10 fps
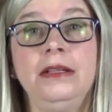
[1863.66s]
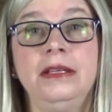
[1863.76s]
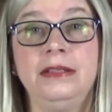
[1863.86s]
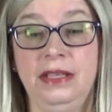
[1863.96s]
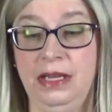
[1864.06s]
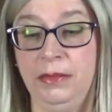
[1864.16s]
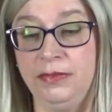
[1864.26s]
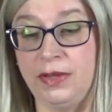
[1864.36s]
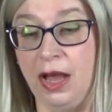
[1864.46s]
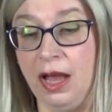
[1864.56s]
the theme
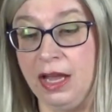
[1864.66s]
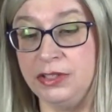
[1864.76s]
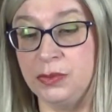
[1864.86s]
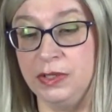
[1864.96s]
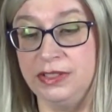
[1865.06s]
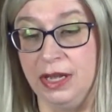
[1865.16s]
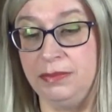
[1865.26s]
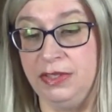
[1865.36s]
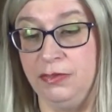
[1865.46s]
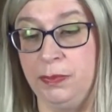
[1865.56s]
of God's
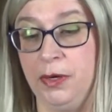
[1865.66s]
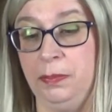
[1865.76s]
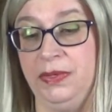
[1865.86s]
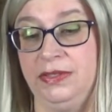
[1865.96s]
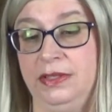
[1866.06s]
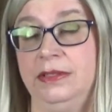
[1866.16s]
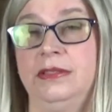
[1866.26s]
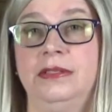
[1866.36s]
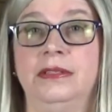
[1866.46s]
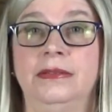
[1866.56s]
redemptive purposes?